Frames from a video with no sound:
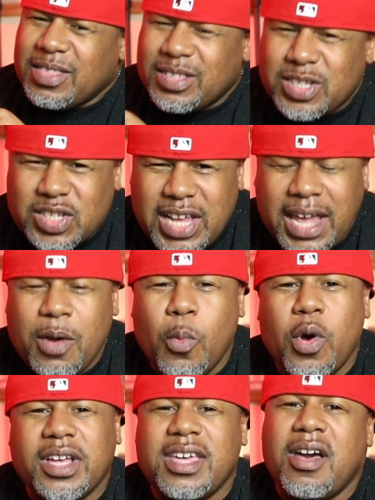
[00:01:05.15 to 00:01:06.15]
second
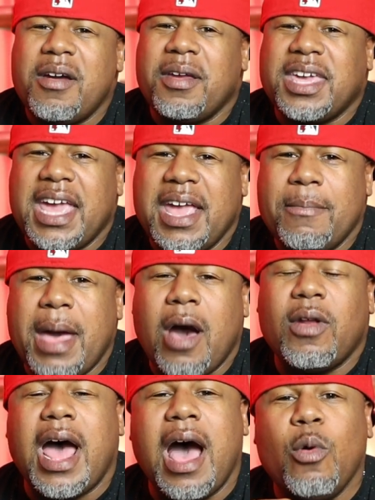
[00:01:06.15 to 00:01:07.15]
one came
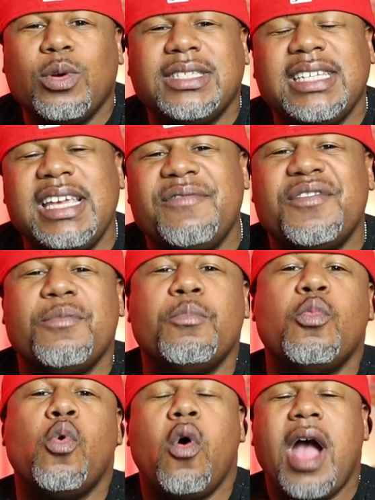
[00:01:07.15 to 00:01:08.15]
out, I was even
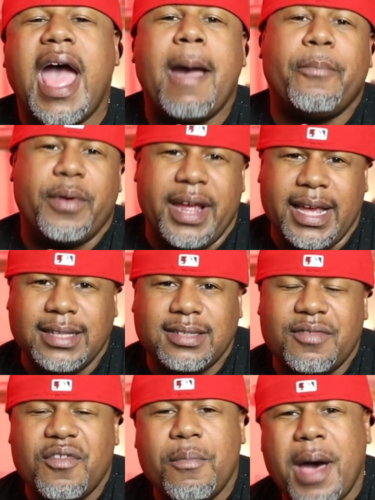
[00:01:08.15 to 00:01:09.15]
more
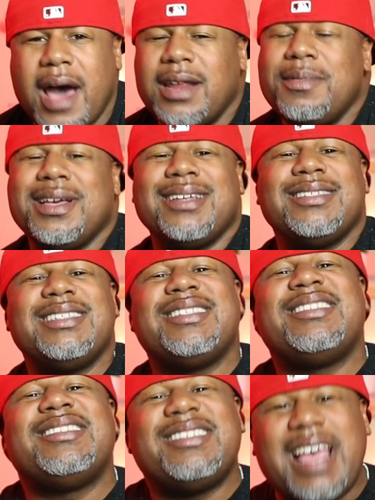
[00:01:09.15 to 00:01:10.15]
apprehensive about it because it's
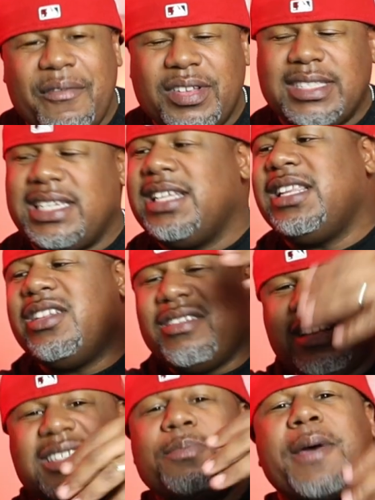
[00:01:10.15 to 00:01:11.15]
17 liters.
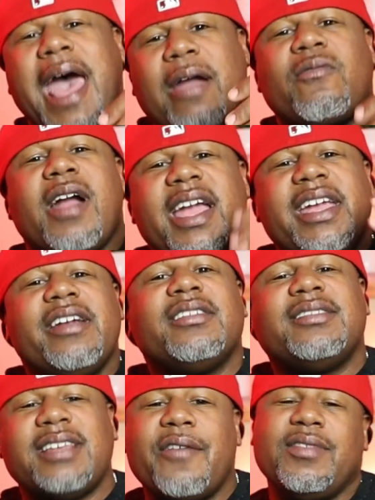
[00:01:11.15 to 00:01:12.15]
This pack right here is
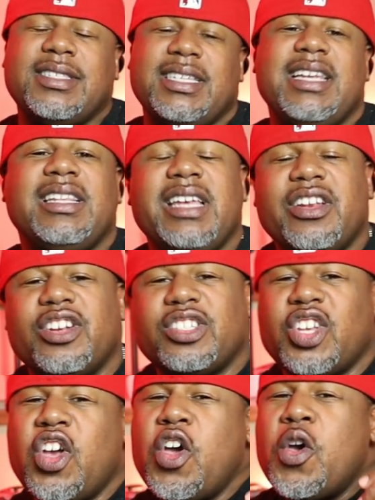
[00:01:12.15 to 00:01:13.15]
17 liters.
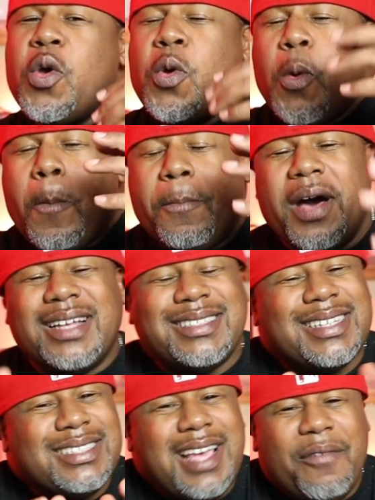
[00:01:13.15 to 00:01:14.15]
But
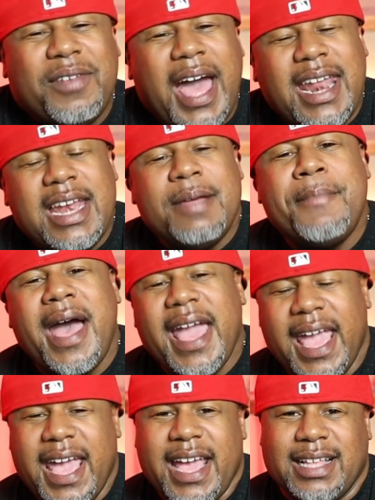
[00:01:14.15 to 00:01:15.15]
since I've got it in my
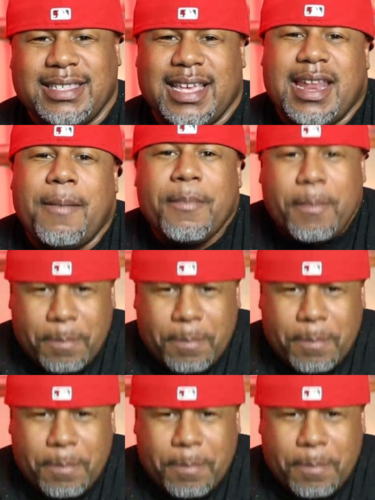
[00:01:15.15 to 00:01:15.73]
hands and I'm